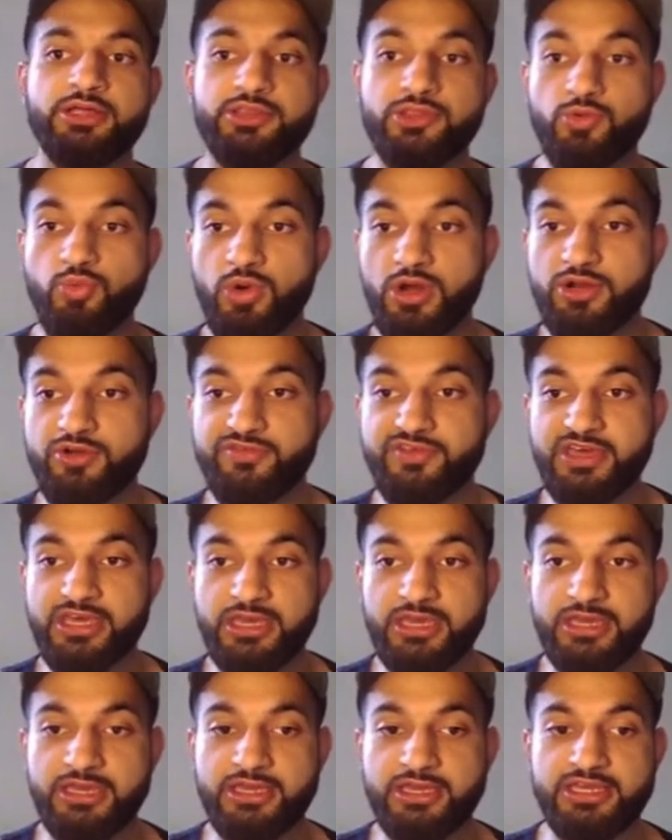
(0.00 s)
The one over
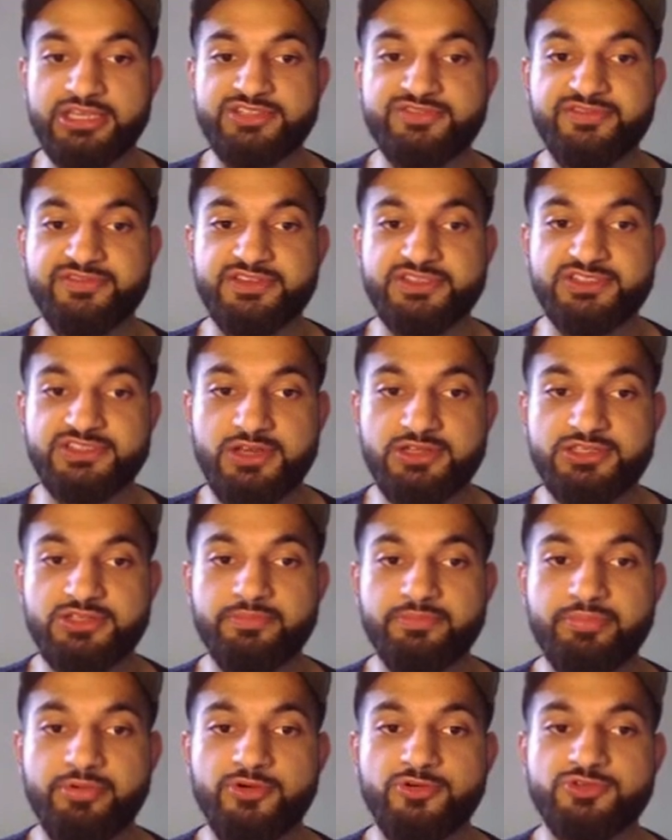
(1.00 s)
here is for certain
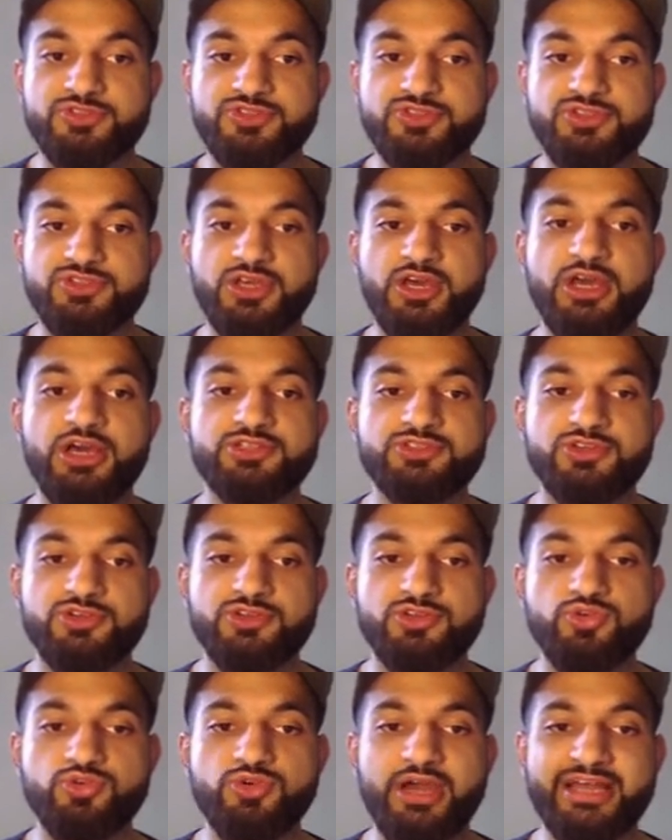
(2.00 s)
posts. So
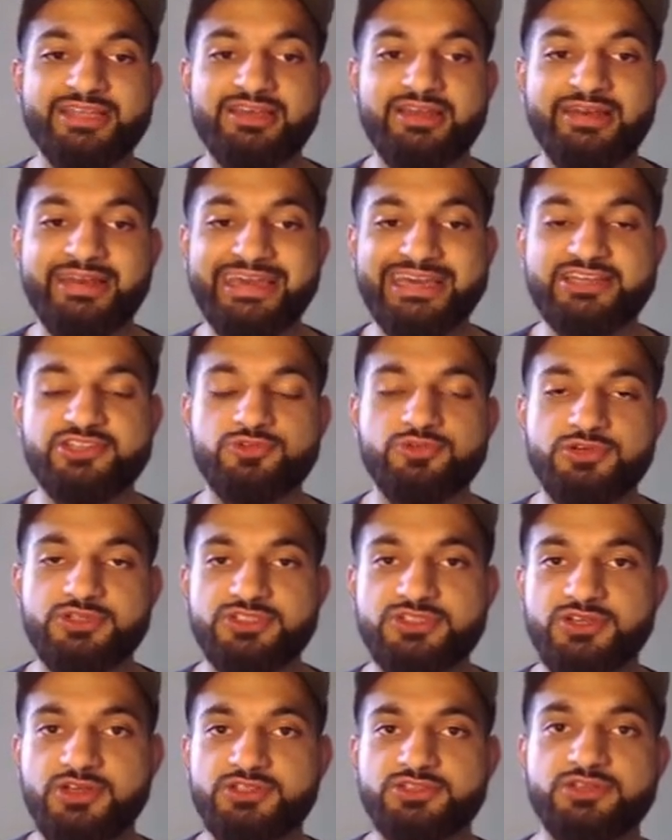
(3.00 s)
you add a link to a
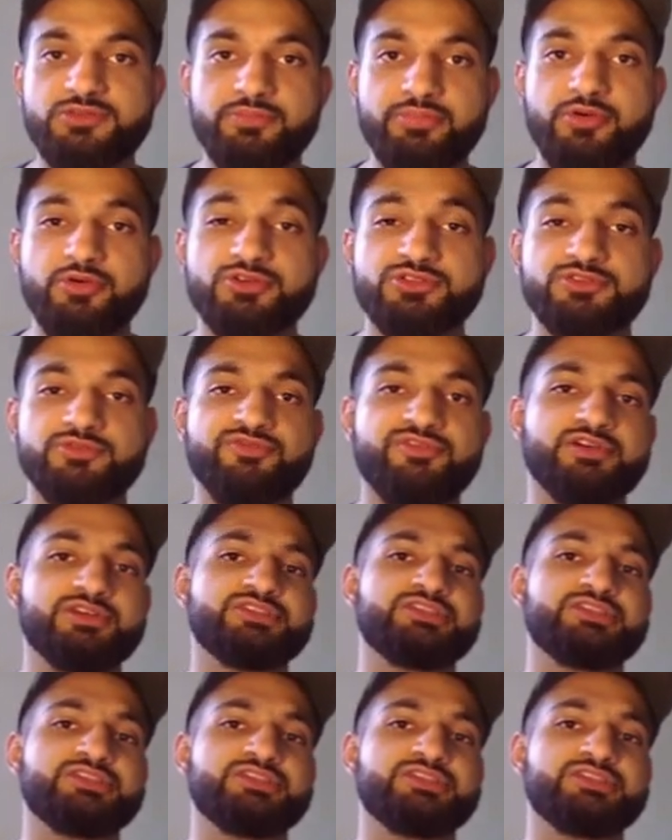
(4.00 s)
certain post, for